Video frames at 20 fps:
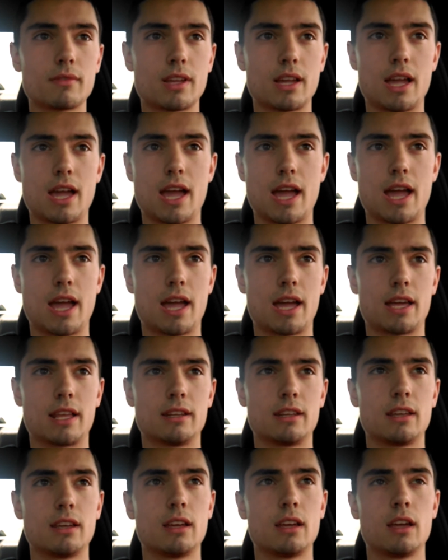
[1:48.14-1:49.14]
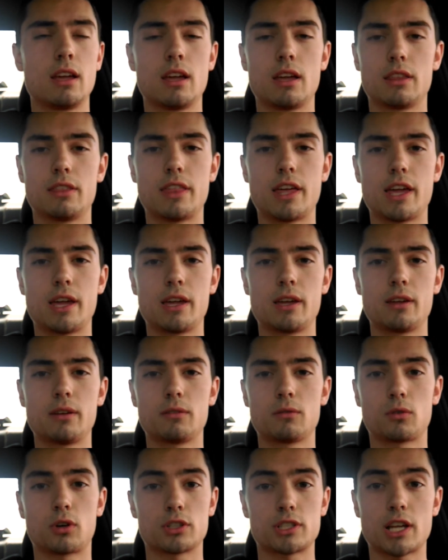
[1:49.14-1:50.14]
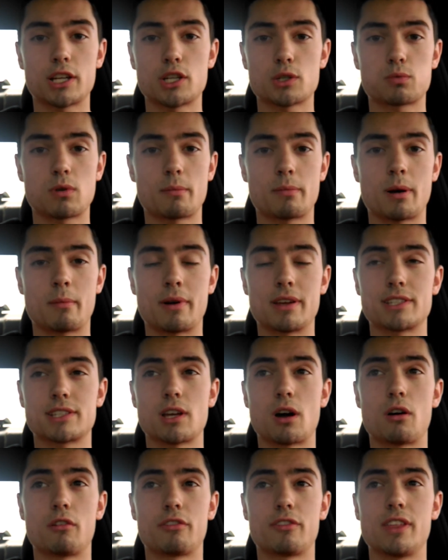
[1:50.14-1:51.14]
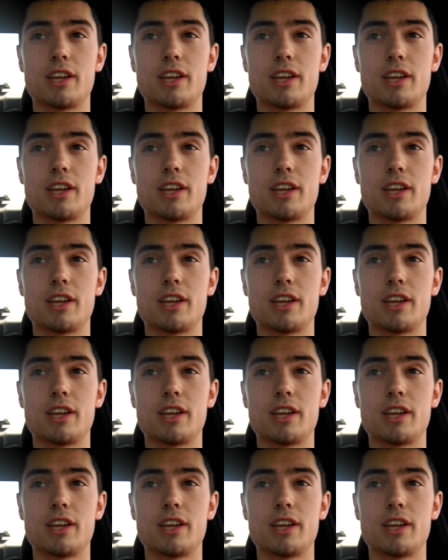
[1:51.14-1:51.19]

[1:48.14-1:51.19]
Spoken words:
and because I just went by myself,